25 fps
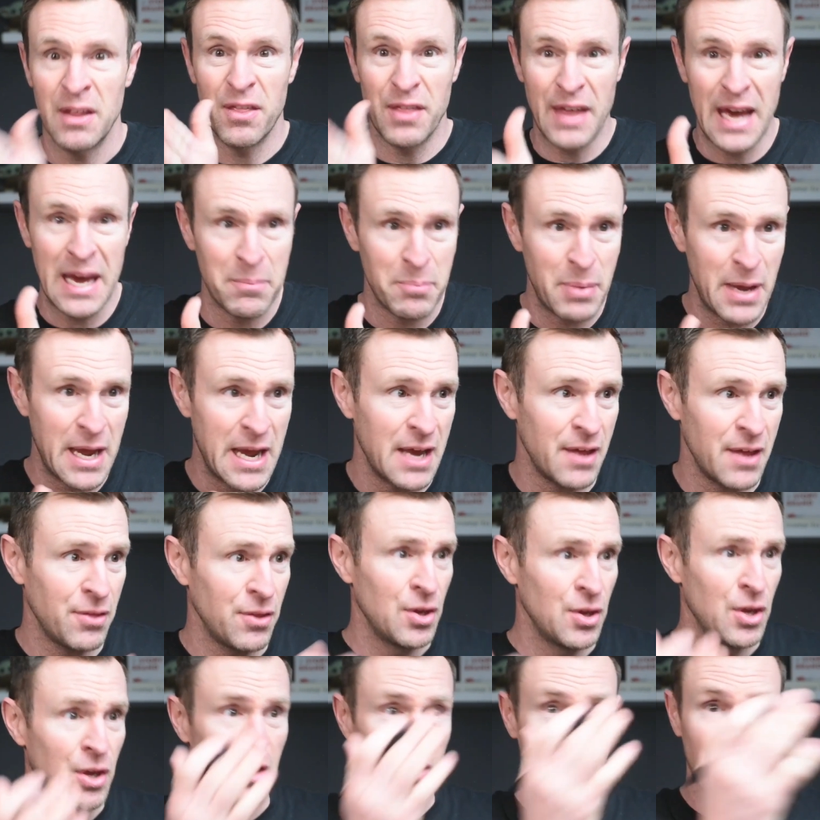that
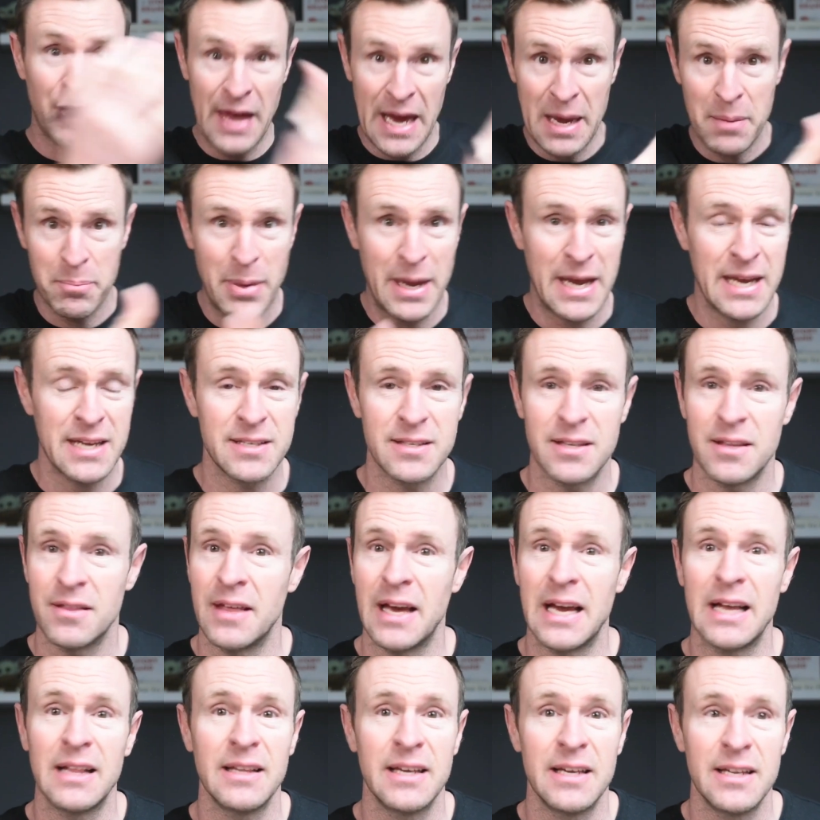path
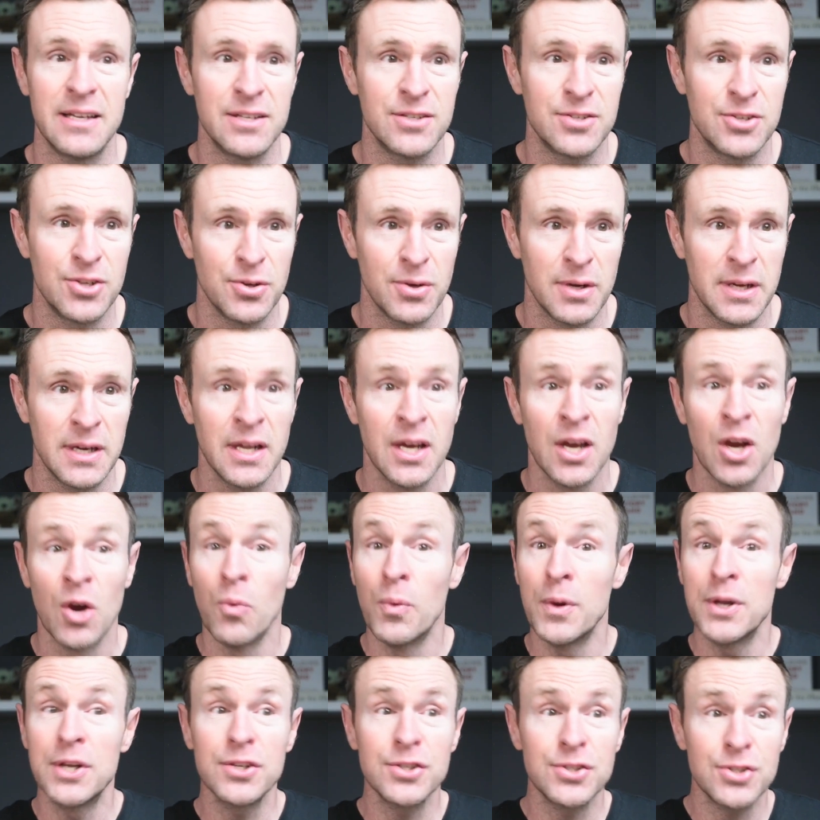that lady's doing?
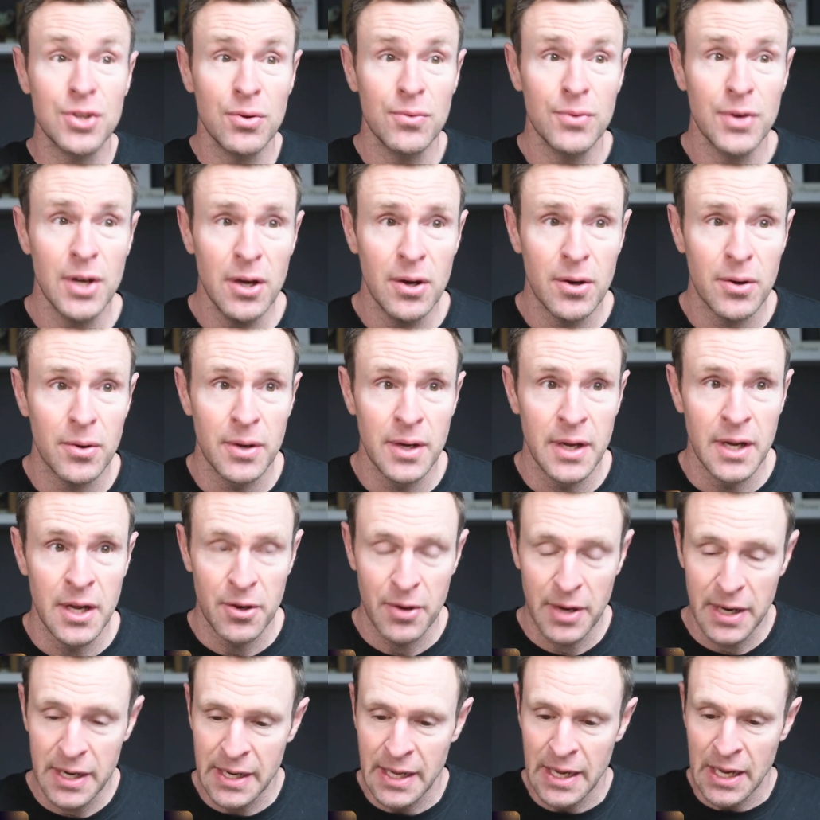We just don't know,
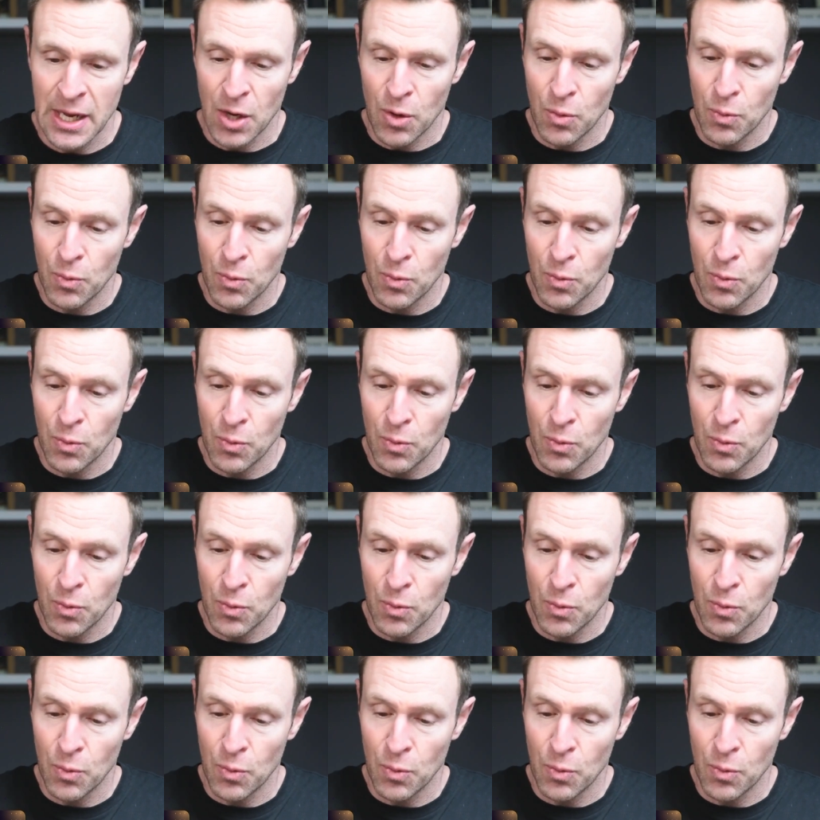right?